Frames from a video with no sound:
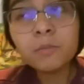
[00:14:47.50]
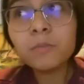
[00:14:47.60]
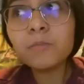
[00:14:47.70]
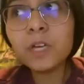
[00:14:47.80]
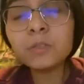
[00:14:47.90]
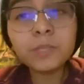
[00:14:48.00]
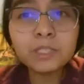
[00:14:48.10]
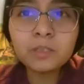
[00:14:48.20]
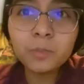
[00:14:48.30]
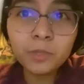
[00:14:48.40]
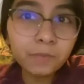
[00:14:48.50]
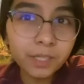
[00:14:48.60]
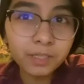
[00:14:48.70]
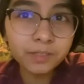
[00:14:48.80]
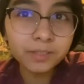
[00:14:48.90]
Find ways to
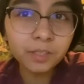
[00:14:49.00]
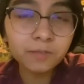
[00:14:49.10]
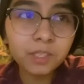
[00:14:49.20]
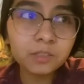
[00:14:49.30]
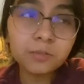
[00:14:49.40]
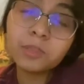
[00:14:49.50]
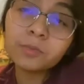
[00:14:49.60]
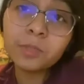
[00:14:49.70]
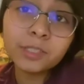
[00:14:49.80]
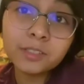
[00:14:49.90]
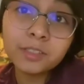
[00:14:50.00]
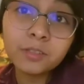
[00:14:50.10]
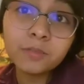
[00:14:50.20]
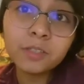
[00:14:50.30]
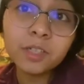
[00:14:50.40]
motivate yourself and to reward yourself
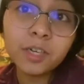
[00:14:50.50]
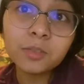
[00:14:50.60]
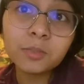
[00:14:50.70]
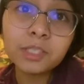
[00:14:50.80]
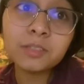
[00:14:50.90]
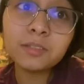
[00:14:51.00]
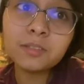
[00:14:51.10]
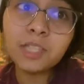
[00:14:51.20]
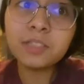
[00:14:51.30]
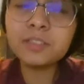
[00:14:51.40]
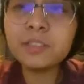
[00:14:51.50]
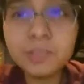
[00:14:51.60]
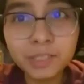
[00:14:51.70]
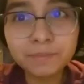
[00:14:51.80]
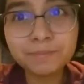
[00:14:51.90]
for the hard work that you're
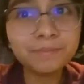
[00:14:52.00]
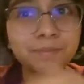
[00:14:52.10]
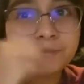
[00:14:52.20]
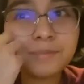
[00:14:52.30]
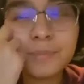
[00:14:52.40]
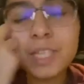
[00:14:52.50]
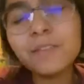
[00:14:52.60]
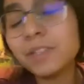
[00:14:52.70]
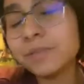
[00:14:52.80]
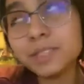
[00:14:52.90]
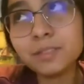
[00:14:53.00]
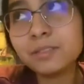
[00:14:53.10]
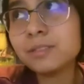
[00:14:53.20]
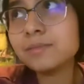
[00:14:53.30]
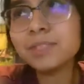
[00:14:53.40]
doing. Even if it's
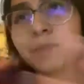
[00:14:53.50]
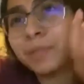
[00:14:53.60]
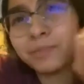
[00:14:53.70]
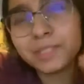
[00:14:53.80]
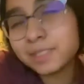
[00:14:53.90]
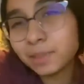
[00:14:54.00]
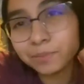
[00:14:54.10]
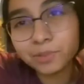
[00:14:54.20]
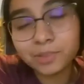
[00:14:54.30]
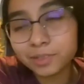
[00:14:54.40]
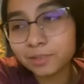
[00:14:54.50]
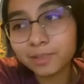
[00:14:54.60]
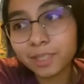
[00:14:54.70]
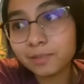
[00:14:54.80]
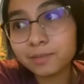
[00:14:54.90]
something really simple to do,
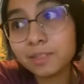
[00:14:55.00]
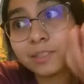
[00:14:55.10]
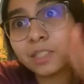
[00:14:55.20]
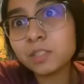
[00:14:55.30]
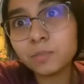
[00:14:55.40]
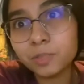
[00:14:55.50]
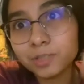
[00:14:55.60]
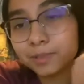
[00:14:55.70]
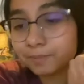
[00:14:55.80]
like discussion boards.